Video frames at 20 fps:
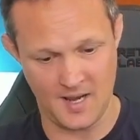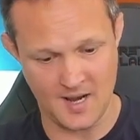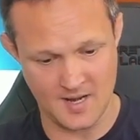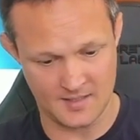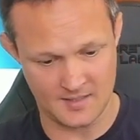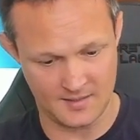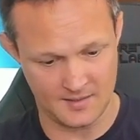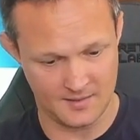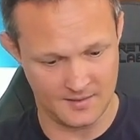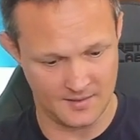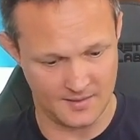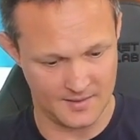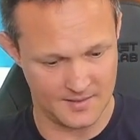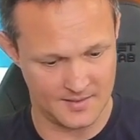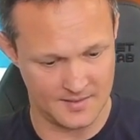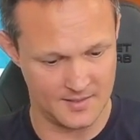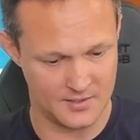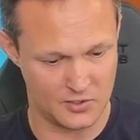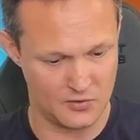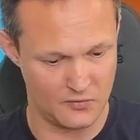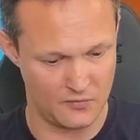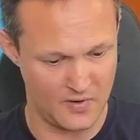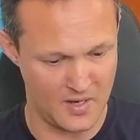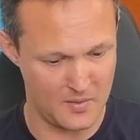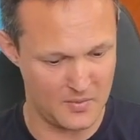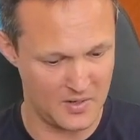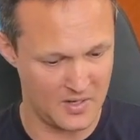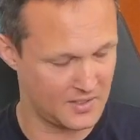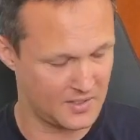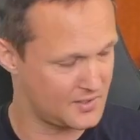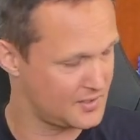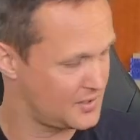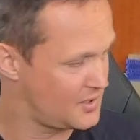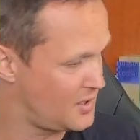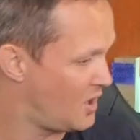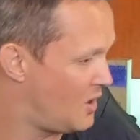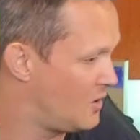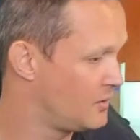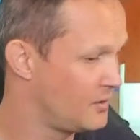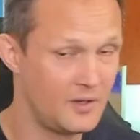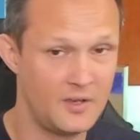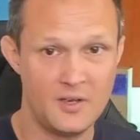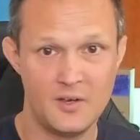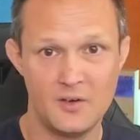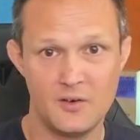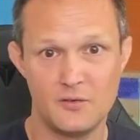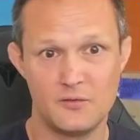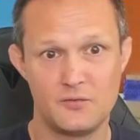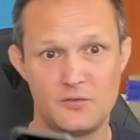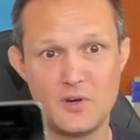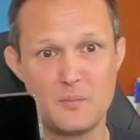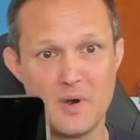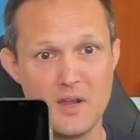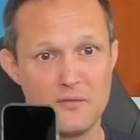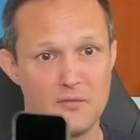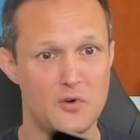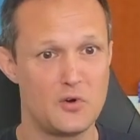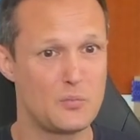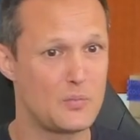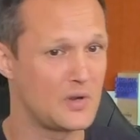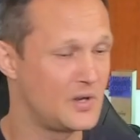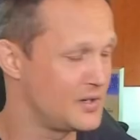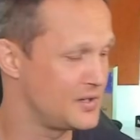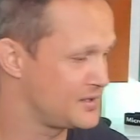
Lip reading: add a Cisco Webex call from my phone,